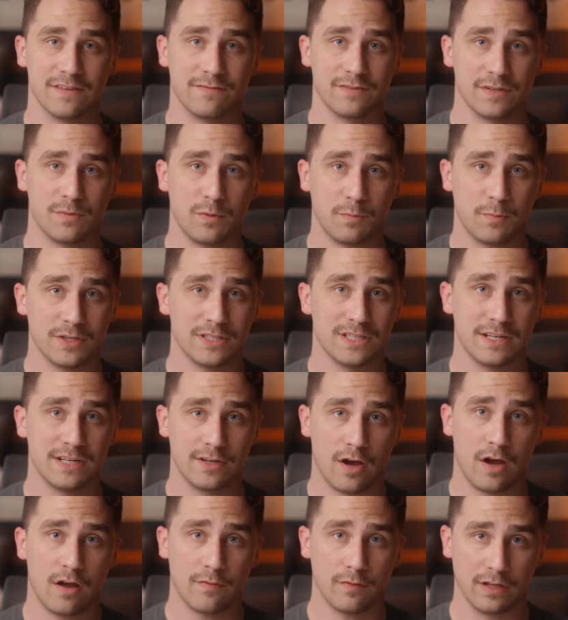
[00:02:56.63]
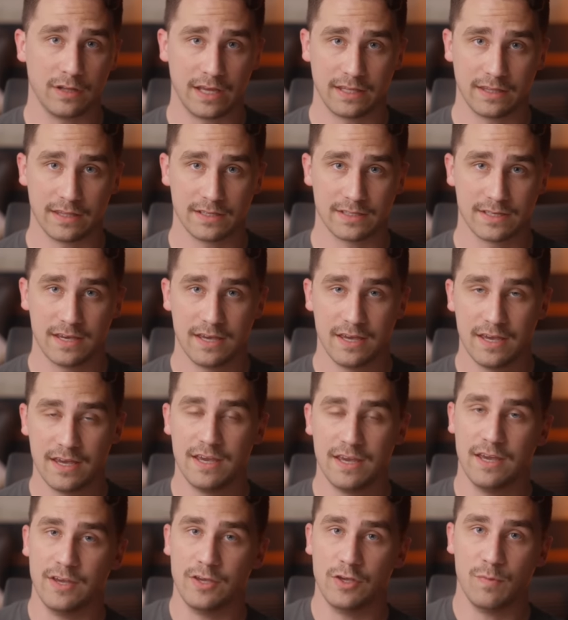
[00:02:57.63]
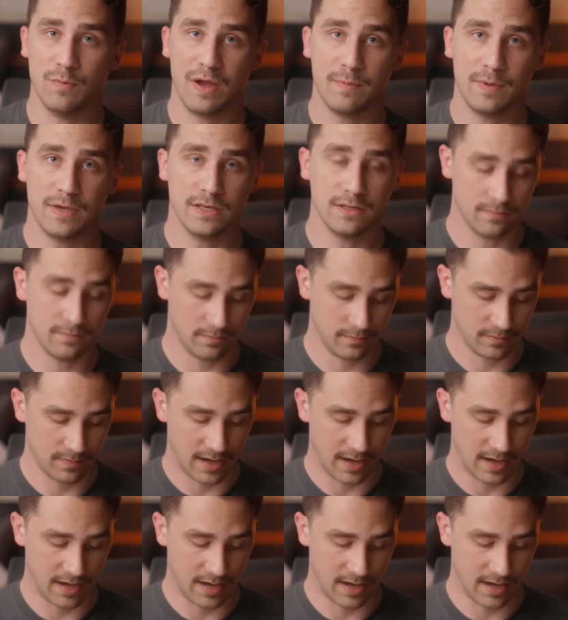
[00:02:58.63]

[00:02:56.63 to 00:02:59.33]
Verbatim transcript: If someone puts in an offer like this, you might be